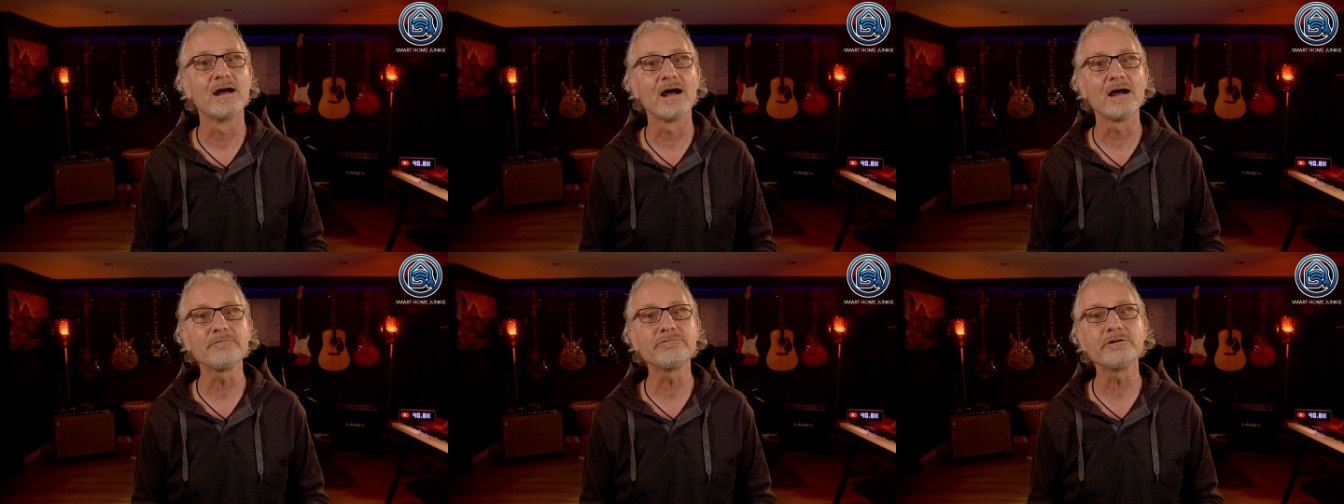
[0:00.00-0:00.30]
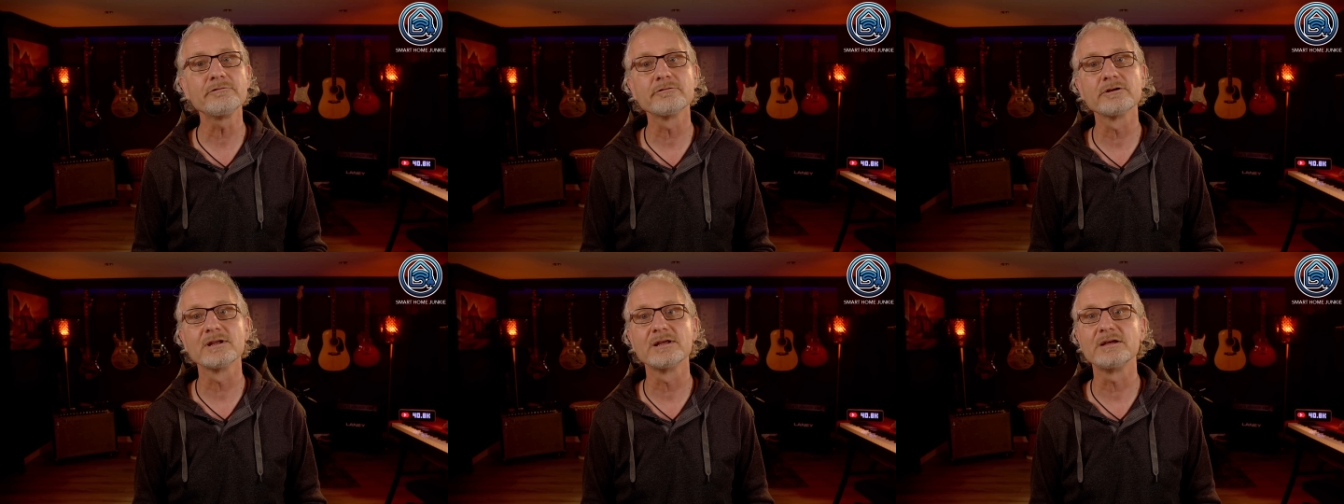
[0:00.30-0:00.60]

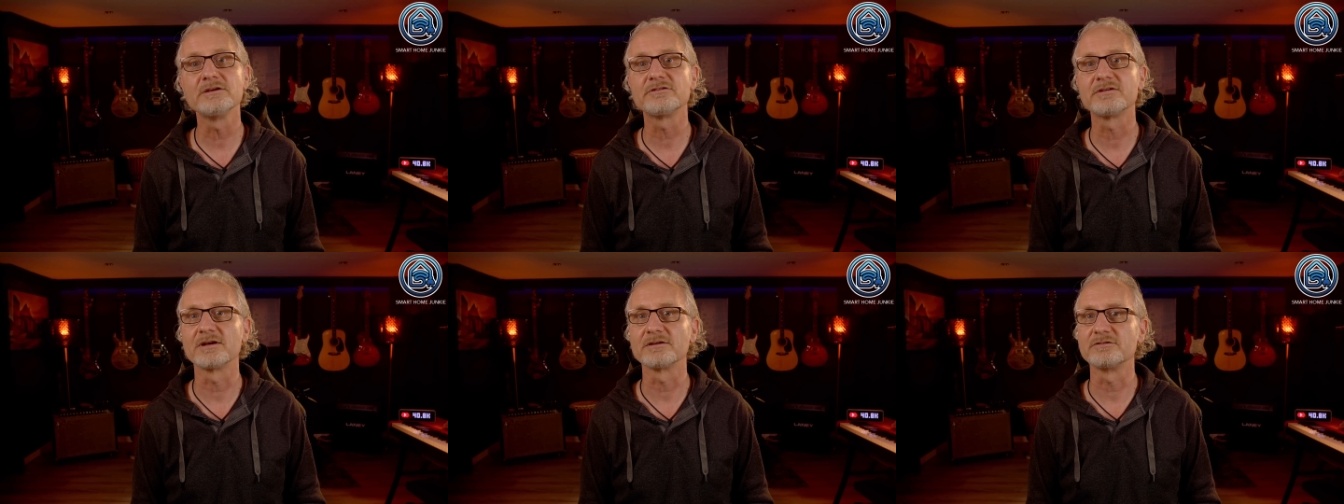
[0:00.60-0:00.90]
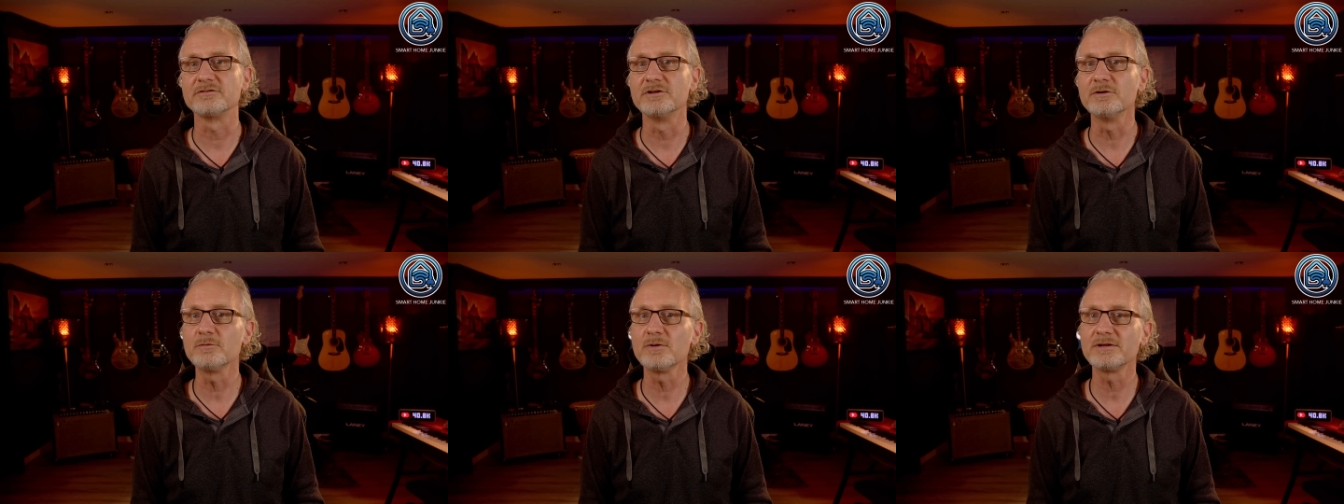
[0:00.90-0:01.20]
Every release
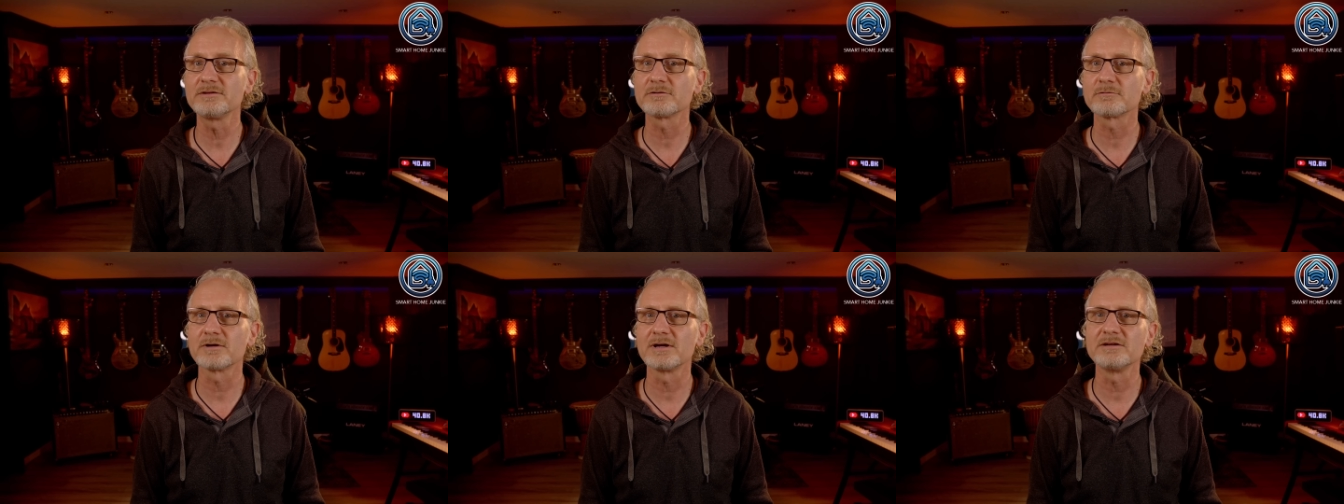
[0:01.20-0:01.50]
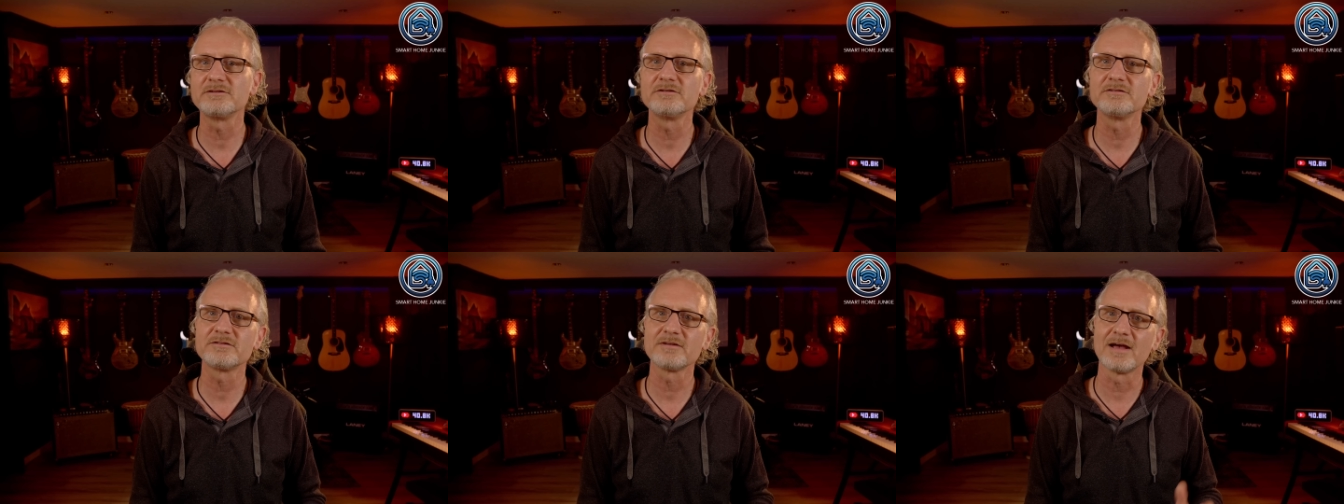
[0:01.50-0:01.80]
has new
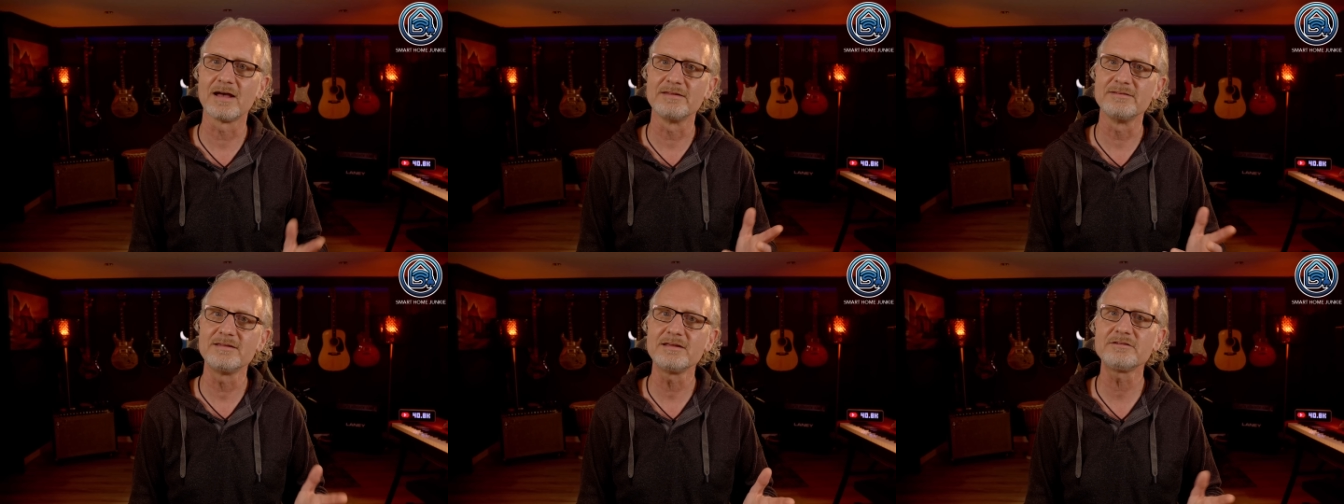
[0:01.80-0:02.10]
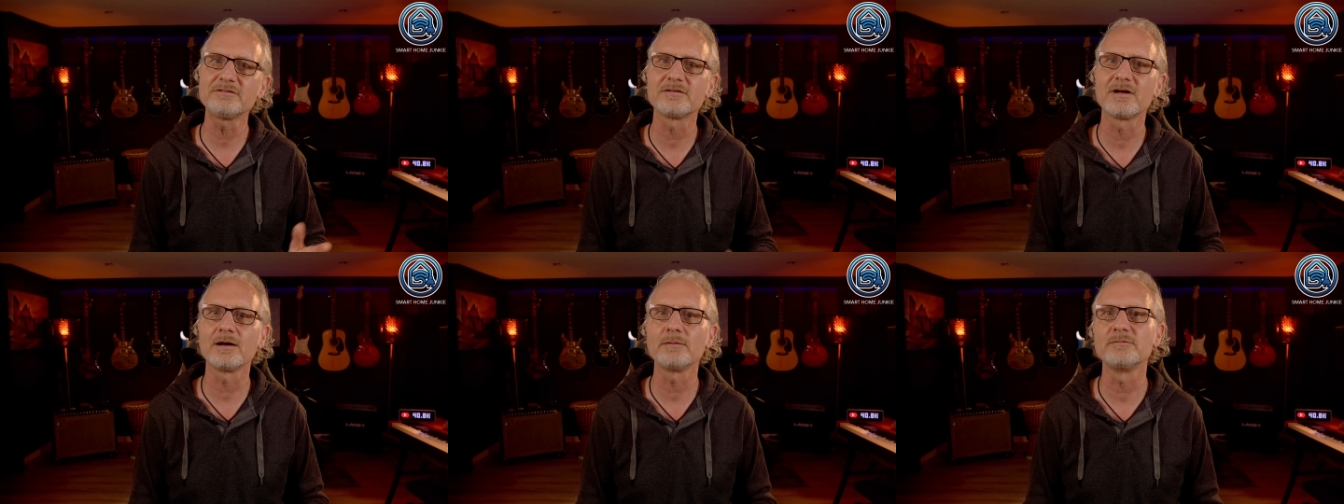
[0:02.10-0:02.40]
integrations and
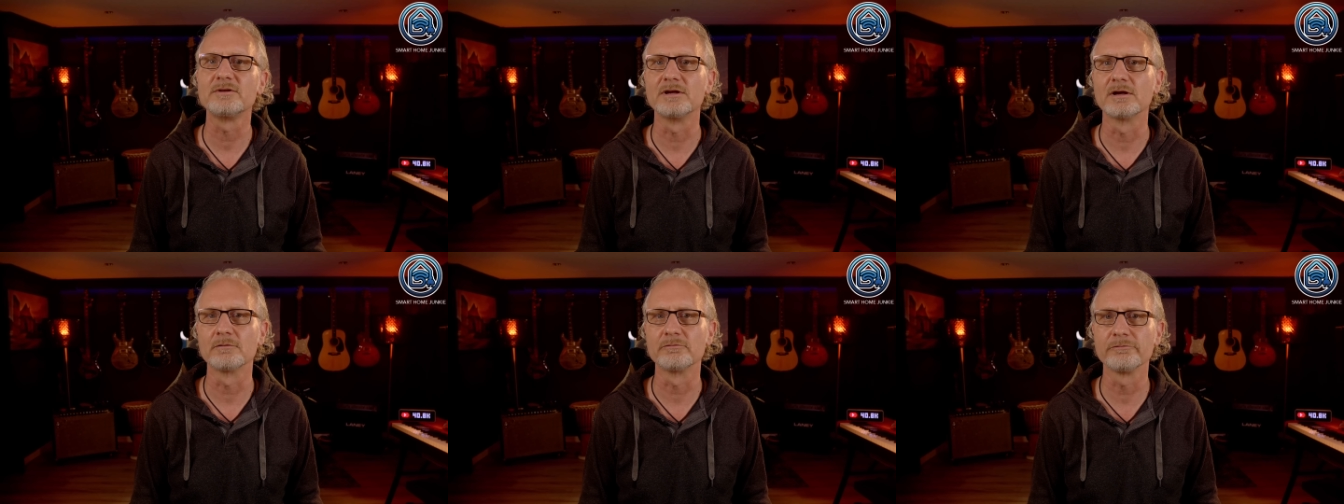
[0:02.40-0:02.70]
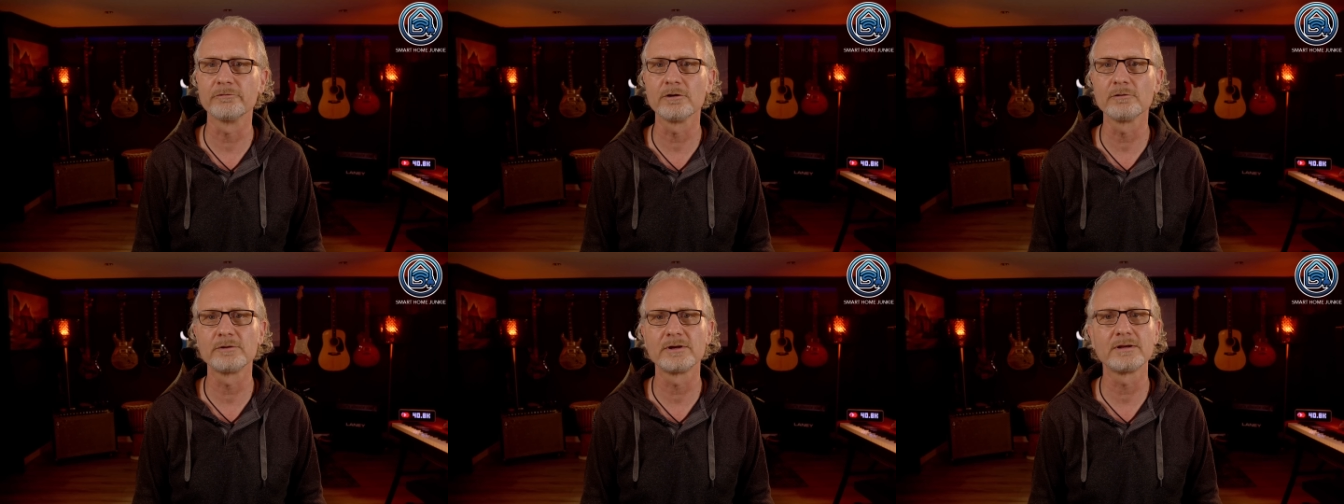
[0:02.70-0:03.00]
this time the
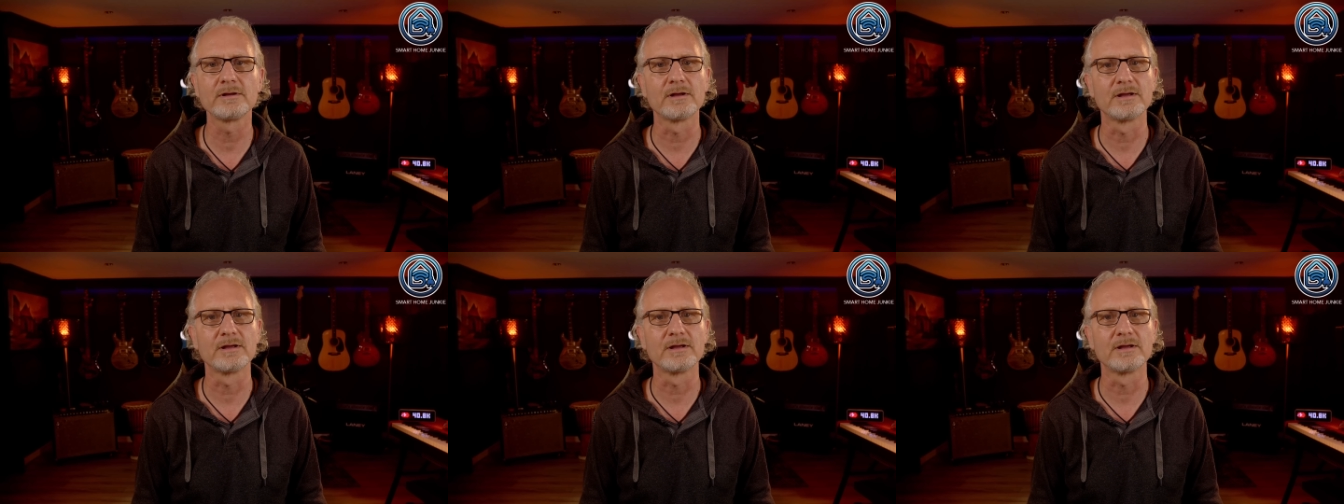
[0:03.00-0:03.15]
following